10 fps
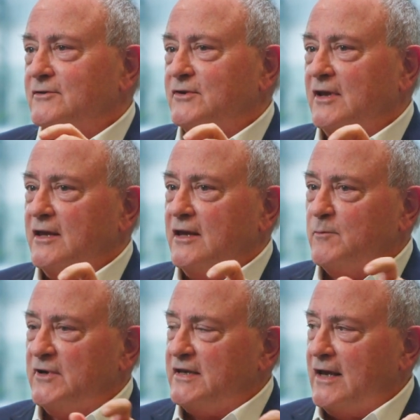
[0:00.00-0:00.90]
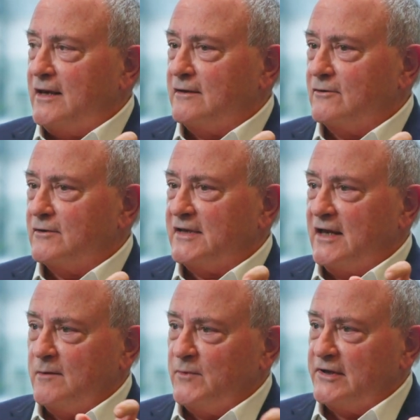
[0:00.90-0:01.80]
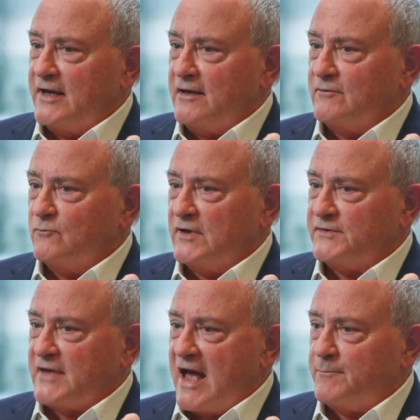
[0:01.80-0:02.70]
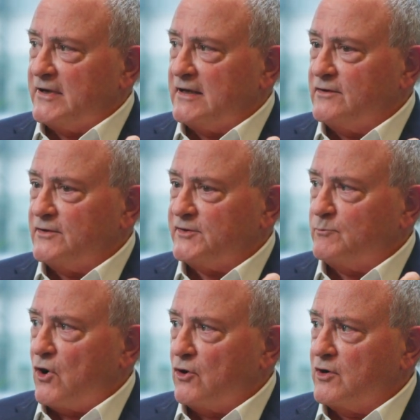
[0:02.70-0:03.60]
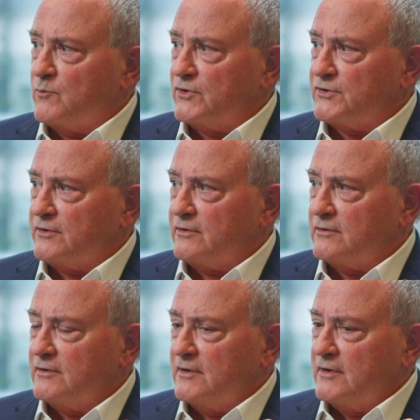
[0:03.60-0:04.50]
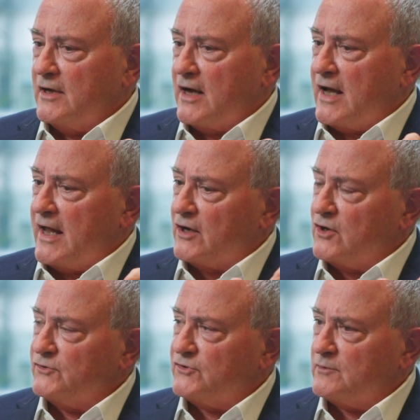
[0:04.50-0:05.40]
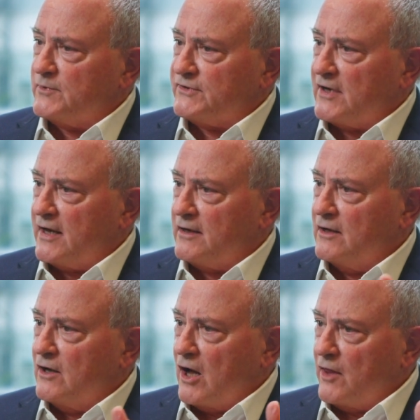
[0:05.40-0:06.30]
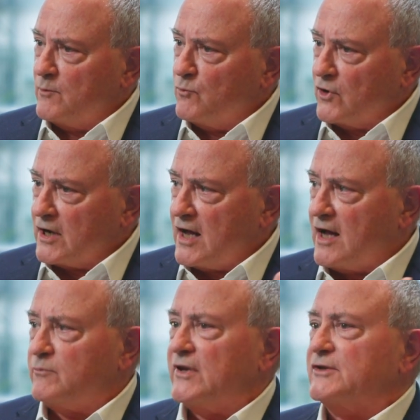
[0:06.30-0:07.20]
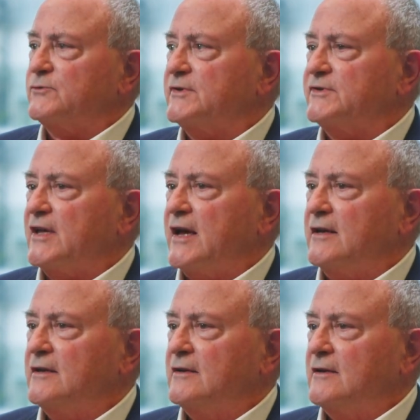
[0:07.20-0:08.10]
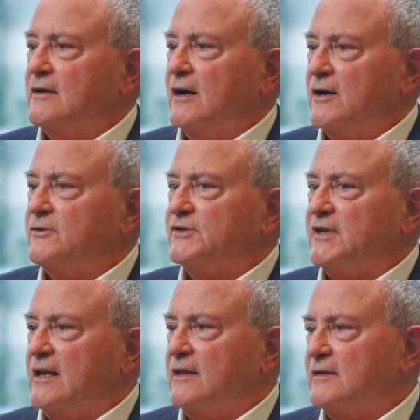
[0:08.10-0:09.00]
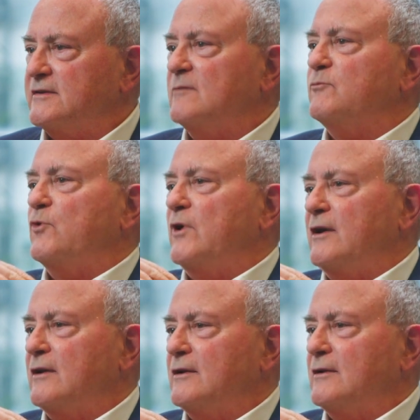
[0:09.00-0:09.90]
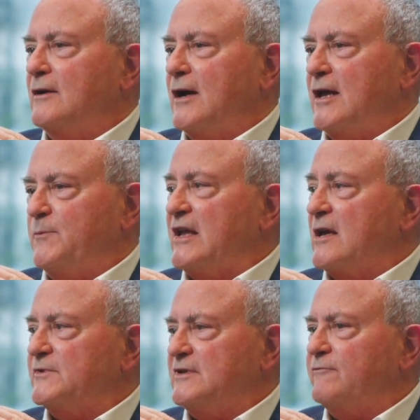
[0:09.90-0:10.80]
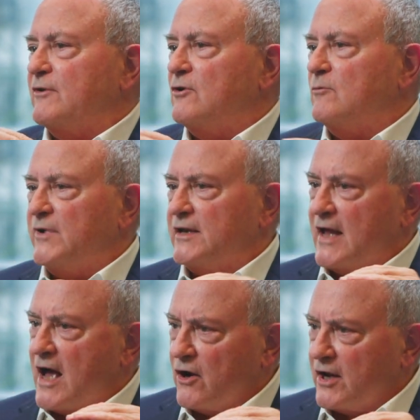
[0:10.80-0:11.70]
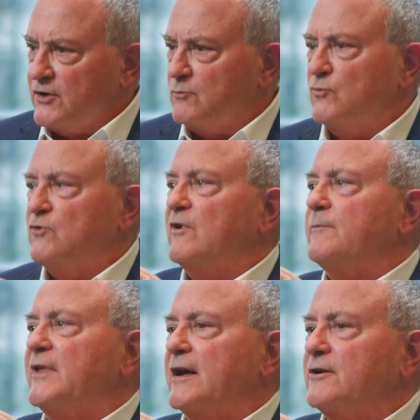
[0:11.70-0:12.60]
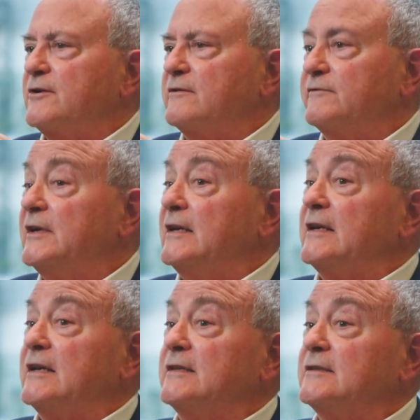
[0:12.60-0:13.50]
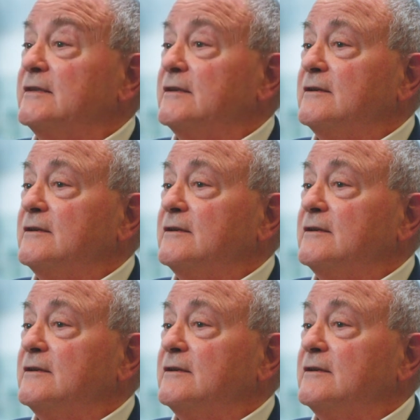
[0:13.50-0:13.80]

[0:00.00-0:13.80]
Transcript: to imitate or to emulate what's happened in the small commercial and consumer side on the more complex risk side, understanding that at some point it becomes difficult, but how can you move up that curve? Because